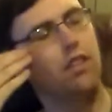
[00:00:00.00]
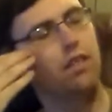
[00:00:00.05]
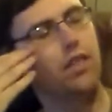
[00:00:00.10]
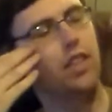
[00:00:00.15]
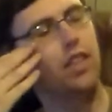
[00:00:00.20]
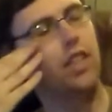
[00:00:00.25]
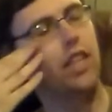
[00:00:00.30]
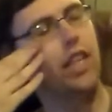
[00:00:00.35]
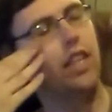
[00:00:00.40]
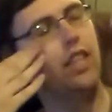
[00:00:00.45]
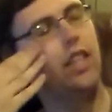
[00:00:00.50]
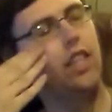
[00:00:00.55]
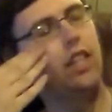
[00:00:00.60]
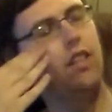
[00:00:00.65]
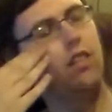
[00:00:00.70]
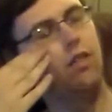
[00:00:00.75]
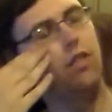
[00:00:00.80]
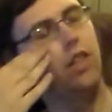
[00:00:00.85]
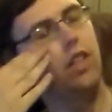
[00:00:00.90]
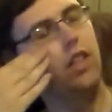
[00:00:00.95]
as if that they
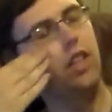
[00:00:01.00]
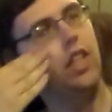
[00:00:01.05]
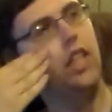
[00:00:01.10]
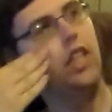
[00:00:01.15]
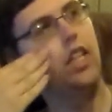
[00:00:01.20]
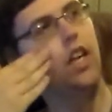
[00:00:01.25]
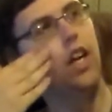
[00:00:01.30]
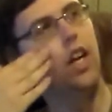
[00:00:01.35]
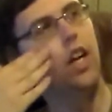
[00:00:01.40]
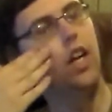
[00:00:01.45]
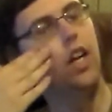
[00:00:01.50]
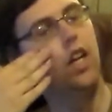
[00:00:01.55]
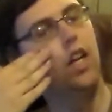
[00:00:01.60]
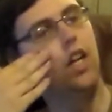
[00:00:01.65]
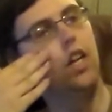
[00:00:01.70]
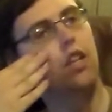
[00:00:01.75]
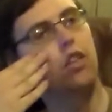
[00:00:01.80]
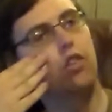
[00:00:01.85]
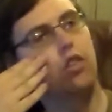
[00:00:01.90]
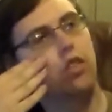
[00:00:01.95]
didn't really
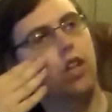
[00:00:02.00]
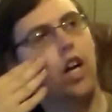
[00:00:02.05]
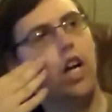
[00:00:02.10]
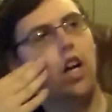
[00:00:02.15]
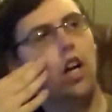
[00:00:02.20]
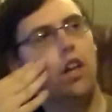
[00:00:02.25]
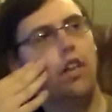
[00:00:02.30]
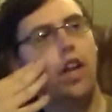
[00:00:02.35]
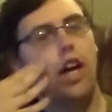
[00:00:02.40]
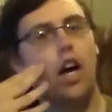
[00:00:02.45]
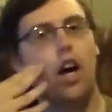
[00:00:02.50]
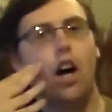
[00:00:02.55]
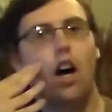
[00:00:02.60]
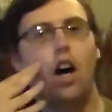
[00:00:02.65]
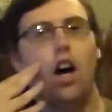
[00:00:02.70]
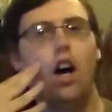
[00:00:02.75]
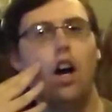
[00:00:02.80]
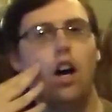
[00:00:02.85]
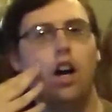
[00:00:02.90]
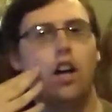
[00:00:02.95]
try all that
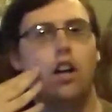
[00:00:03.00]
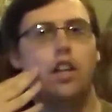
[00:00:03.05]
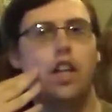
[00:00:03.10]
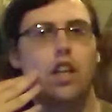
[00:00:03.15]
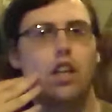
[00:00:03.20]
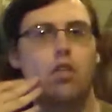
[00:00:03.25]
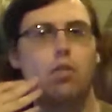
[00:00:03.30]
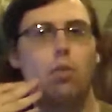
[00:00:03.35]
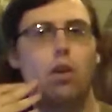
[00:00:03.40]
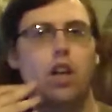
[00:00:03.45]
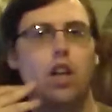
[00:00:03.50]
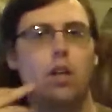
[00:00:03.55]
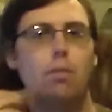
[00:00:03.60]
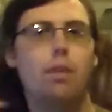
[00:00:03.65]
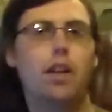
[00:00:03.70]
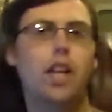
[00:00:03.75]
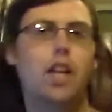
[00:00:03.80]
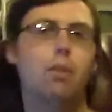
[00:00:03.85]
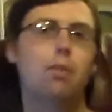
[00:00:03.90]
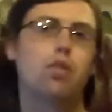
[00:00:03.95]
hard. They just wanted to
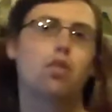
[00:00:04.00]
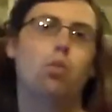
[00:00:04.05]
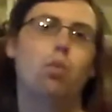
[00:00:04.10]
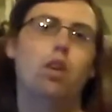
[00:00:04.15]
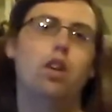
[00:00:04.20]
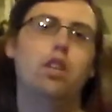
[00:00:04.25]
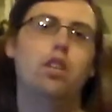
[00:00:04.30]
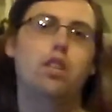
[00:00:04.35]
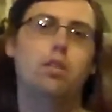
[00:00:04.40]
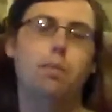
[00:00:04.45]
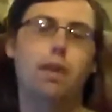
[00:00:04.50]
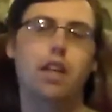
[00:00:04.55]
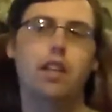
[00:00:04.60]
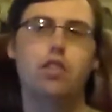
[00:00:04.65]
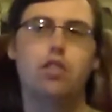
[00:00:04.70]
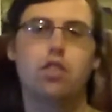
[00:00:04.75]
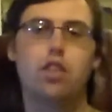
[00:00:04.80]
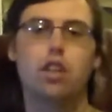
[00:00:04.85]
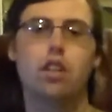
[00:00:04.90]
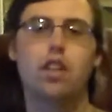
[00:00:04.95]
make him as
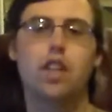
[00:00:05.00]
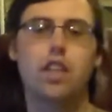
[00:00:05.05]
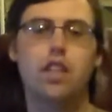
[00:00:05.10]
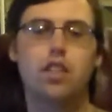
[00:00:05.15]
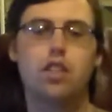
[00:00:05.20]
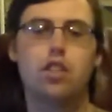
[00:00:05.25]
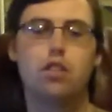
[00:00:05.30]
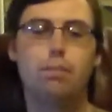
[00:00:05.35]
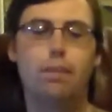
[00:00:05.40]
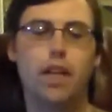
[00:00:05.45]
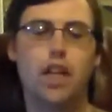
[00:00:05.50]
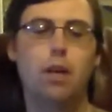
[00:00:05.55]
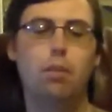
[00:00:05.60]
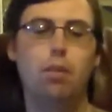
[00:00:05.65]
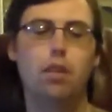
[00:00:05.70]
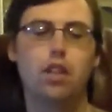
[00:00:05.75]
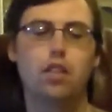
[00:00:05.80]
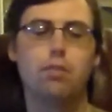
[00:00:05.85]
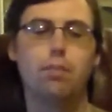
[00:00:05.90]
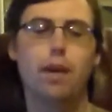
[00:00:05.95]
one-dimensionally
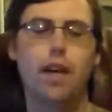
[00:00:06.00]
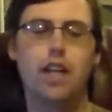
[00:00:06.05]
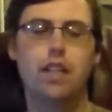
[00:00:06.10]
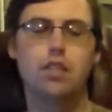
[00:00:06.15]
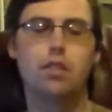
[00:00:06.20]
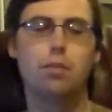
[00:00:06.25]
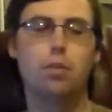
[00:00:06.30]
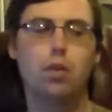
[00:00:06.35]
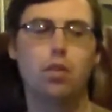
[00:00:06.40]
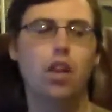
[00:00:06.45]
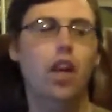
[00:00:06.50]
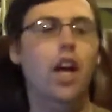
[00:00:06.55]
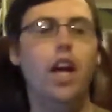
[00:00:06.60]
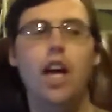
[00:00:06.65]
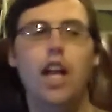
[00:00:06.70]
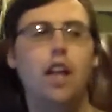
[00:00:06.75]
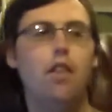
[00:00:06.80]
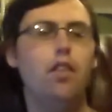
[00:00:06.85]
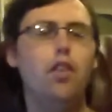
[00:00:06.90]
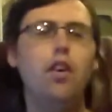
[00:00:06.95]
despicable as possible.
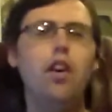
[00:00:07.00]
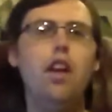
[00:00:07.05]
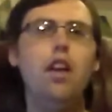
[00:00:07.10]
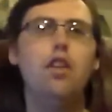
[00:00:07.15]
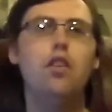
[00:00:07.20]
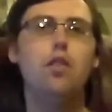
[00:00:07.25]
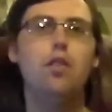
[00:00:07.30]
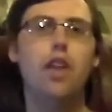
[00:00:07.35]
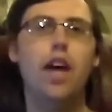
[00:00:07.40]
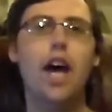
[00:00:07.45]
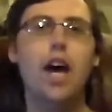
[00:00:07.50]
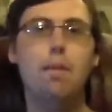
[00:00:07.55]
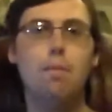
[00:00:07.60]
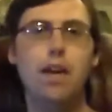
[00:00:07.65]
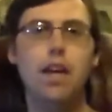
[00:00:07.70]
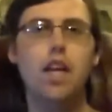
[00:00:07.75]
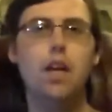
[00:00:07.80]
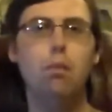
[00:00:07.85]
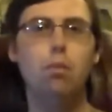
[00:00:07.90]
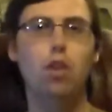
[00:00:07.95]
And if you're gonna do that,
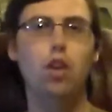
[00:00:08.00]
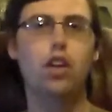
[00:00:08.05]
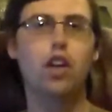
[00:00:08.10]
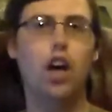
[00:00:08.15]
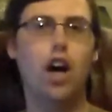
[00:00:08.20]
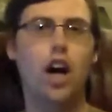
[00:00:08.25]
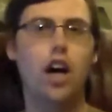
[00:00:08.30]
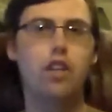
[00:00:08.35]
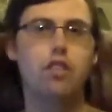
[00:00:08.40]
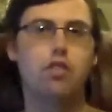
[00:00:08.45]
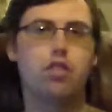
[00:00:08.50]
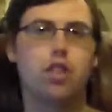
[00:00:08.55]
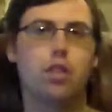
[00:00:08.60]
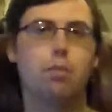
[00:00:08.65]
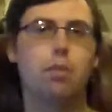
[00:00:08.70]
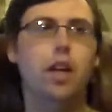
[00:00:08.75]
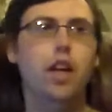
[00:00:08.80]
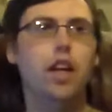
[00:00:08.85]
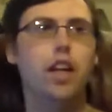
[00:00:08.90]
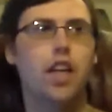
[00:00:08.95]
make him look
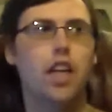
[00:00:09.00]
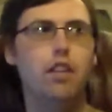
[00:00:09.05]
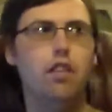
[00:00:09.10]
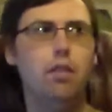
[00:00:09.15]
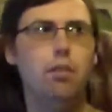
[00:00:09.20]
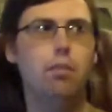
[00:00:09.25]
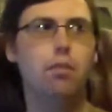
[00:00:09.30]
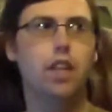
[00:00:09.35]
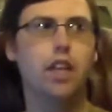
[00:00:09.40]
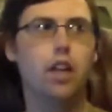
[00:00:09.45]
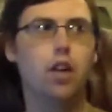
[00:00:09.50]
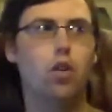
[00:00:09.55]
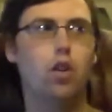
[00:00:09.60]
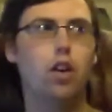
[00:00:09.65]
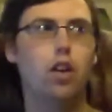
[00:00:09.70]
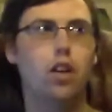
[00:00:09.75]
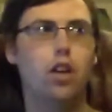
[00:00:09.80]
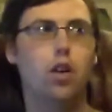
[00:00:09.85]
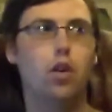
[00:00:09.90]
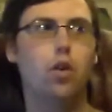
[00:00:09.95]
awesome. Give him like,
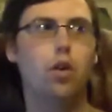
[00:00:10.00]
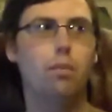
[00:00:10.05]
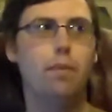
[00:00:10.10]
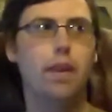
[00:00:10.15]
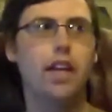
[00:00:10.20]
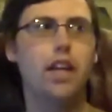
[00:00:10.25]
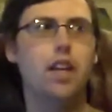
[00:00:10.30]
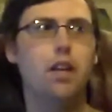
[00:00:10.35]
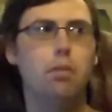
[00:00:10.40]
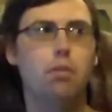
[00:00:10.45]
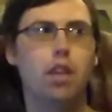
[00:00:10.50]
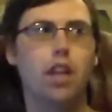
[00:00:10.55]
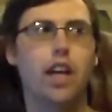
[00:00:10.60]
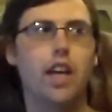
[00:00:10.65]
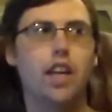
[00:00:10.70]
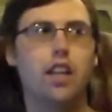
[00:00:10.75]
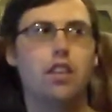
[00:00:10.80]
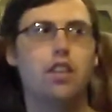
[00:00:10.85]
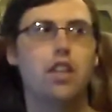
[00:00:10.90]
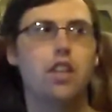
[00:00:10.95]
or make him
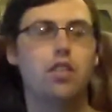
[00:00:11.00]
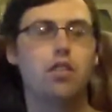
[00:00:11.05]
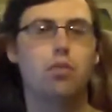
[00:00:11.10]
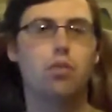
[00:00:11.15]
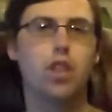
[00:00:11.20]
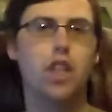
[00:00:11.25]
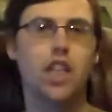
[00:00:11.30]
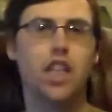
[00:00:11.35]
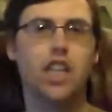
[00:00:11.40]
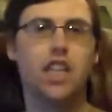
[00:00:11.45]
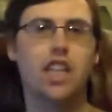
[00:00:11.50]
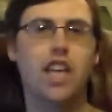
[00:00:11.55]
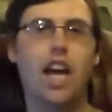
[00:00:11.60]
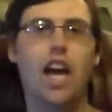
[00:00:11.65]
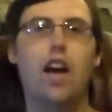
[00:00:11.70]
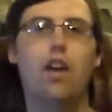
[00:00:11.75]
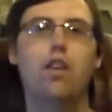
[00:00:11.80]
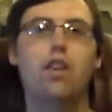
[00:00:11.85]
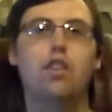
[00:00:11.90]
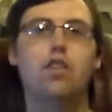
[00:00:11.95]
like this really
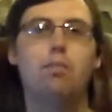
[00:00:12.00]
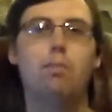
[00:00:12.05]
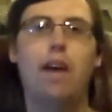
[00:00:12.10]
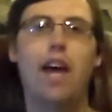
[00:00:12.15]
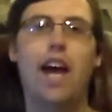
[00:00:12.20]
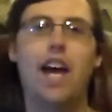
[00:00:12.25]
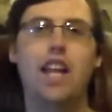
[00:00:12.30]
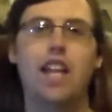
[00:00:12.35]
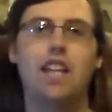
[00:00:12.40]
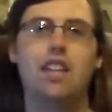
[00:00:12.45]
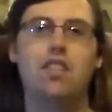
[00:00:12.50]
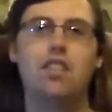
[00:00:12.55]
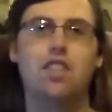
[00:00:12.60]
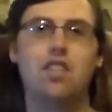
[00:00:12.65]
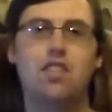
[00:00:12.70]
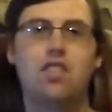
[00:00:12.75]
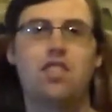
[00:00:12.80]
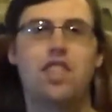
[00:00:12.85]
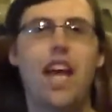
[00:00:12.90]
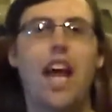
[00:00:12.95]
charismatic. It's
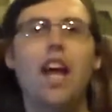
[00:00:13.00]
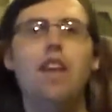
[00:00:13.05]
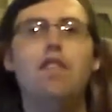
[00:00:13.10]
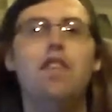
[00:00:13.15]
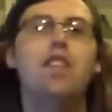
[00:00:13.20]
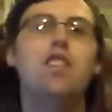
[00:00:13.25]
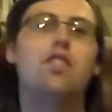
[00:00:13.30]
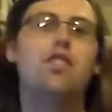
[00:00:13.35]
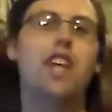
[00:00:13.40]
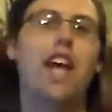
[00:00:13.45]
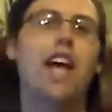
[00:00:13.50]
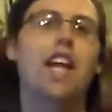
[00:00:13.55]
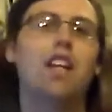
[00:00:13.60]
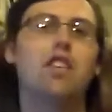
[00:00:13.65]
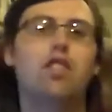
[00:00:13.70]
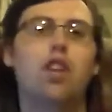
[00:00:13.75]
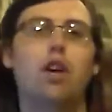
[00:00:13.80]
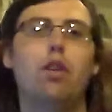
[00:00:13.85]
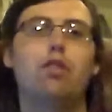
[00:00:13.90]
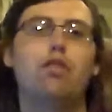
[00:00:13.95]
this David
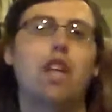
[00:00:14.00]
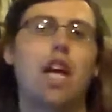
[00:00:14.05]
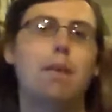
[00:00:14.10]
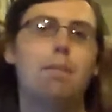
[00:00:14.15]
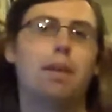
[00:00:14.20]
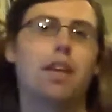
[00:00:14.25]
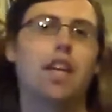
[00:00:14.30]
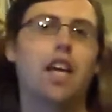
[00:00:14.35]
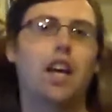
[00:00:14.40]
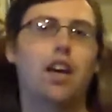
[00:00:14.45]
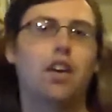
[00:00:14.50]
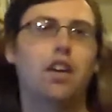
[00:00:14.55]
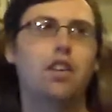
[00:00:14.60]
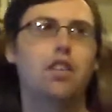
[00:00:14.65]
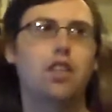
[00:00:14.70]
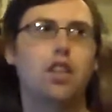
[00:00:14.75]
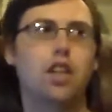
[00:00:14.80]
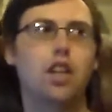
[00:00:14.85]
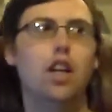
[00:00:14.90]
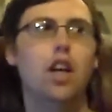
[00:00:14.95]
Xanatos type of
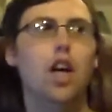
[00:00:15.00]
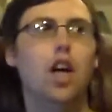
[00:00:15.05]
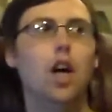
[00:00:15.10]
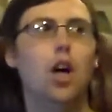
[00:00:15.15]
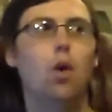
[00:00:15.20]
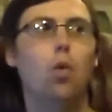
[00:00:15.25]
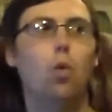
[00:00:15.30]
character